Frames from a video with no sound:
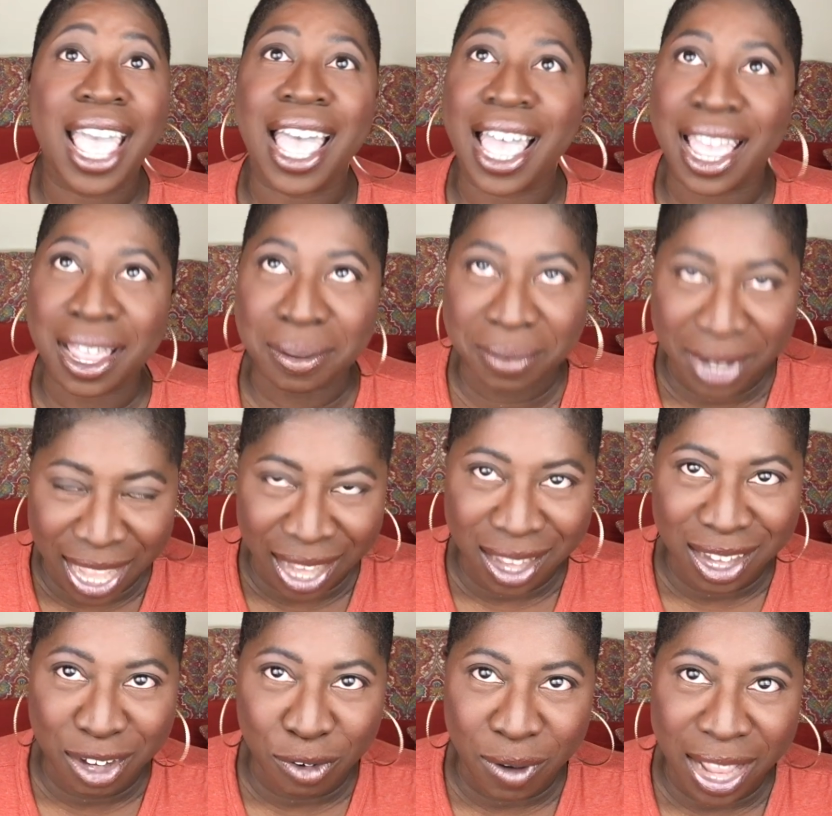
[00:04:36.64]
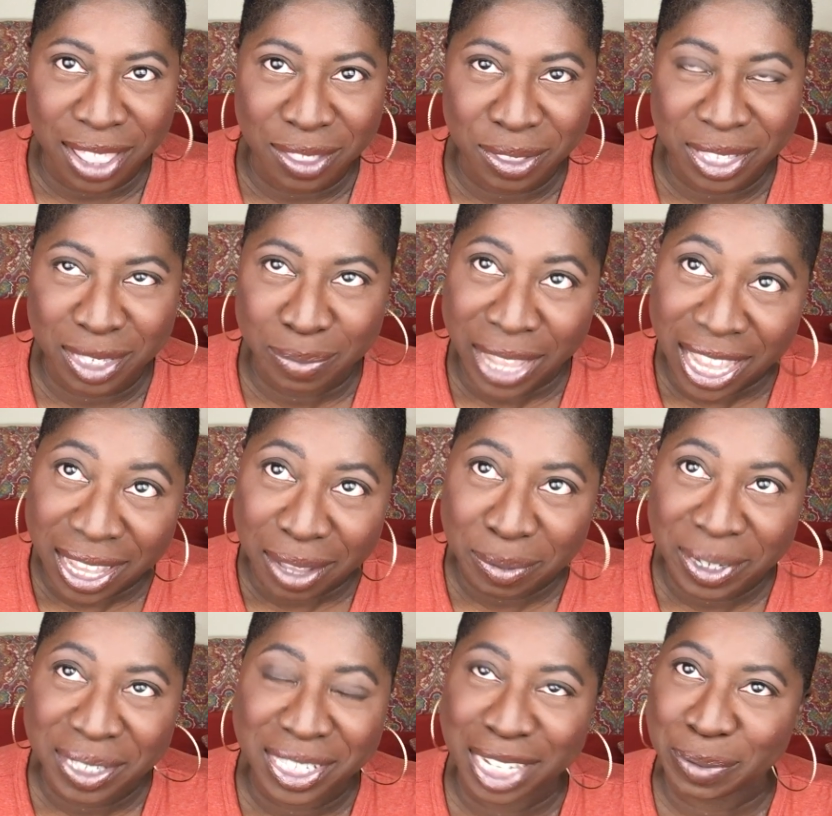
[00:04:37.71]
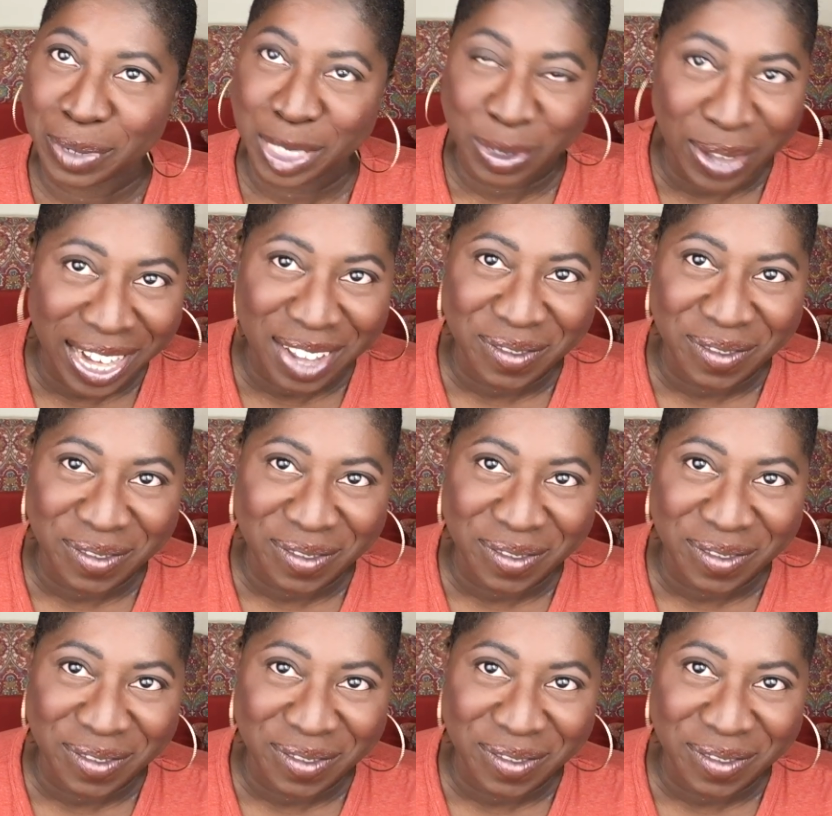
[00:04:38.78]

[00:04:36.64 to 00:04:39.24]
I am not gonna cry through this makeup. It took me 20